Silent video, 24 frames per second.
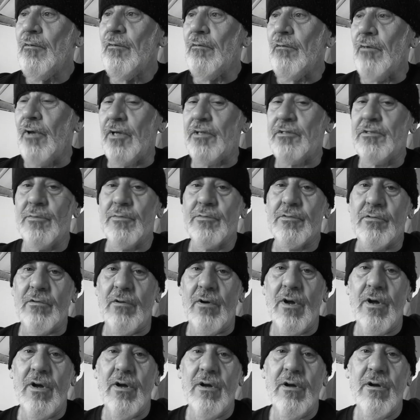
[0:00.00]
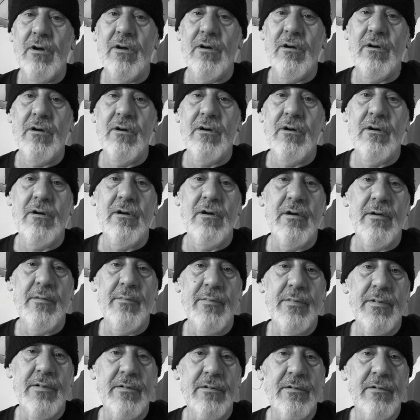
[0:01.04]
Like, subscribe,
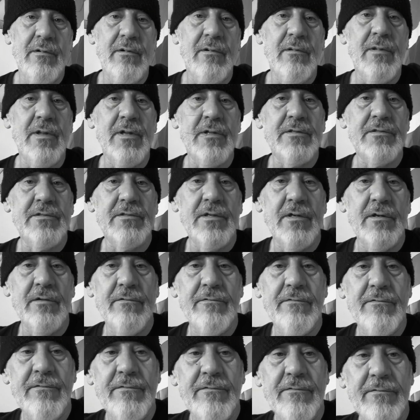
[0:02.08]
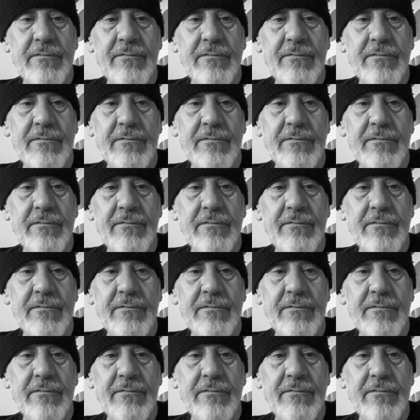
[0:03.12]
all that stuff.